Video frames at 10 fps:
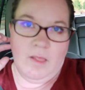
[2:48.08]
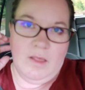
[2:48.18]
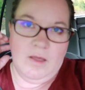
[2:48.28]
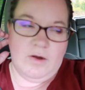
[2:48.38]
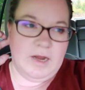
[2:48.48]

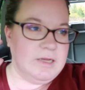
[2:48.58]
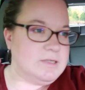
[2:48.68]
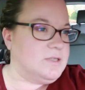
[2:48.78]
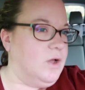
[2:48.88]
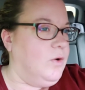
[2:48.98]
All right,
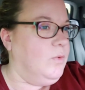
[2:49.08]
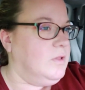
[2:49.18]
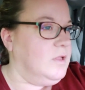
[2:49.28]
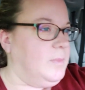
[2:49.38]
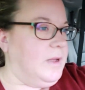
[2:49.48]
so a
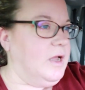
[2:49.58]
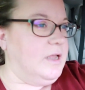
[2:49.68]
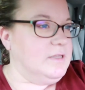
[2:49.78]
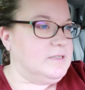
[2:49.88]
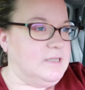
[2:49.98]
little
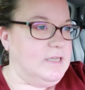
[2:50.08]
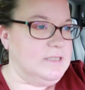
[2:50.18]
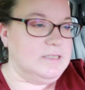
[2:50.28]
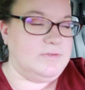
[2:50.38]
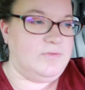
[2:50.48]
behind the
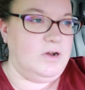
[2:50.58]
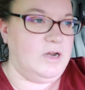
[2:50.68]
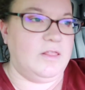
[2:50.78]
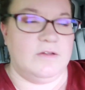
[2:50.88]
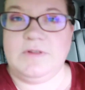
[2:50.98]
scenes for
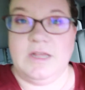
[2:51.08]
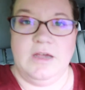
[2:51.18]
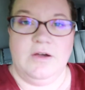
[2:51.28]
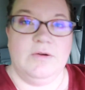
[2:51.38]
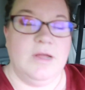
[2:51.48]
another
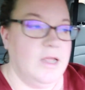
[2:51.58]
video.